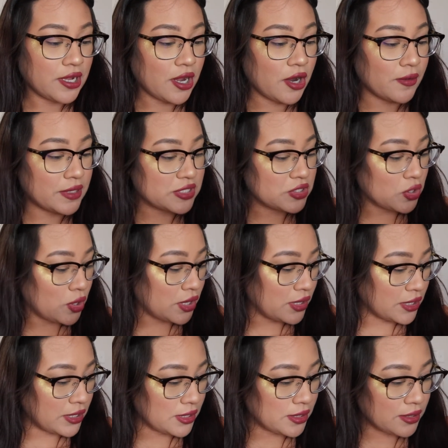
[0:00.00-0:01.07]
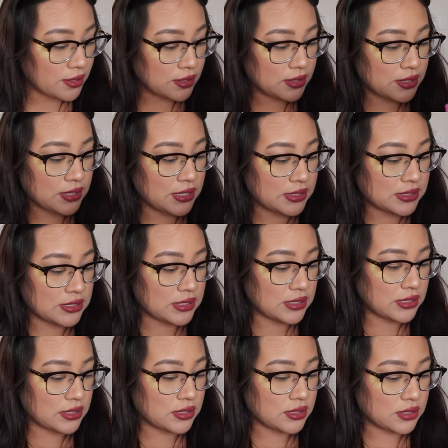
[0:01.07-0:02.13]
All right, so let's
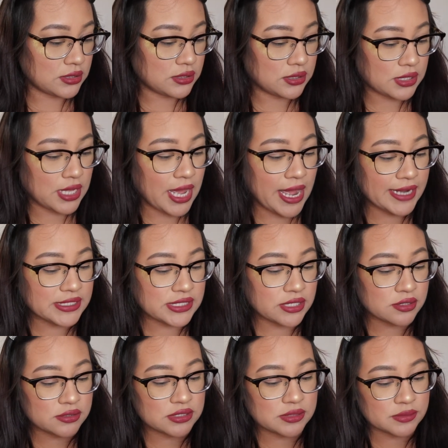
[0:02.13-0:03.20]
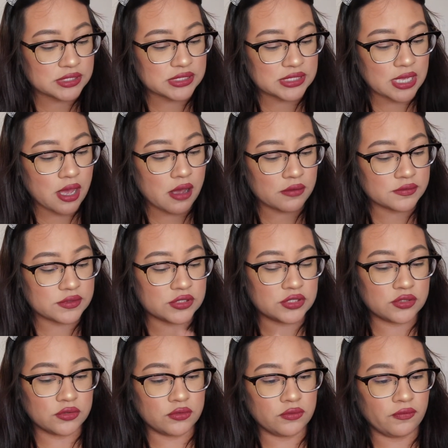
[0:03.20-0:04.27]
see. The eyeshadows themselves
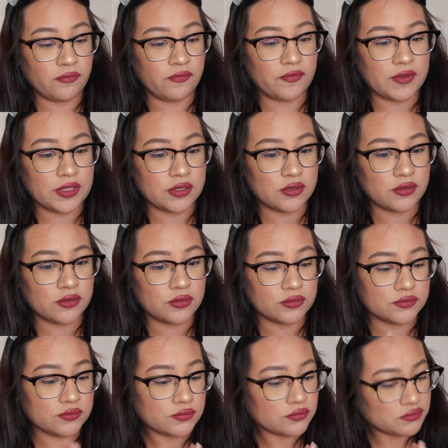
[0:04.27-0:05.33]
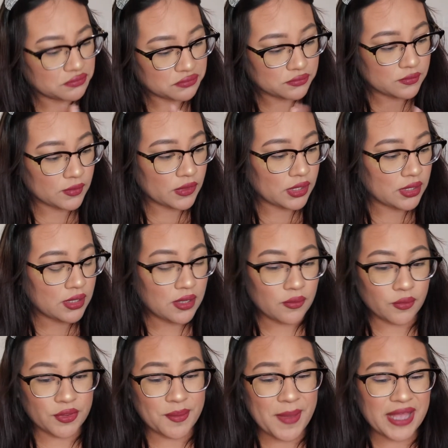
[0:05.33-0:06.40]
do feel,
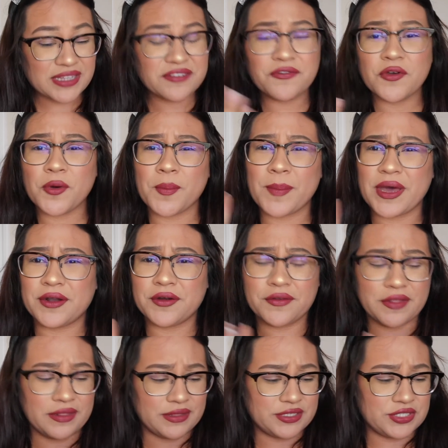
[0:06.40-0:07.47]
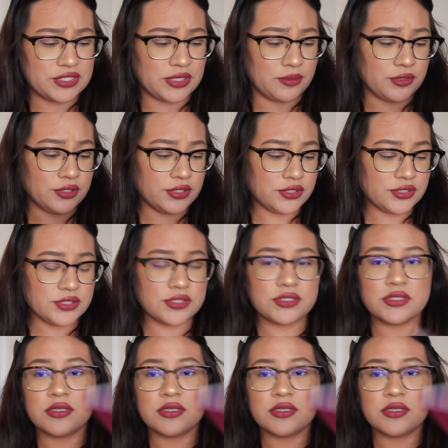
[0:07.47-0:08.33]
well, the mattes feel better than the shimmers.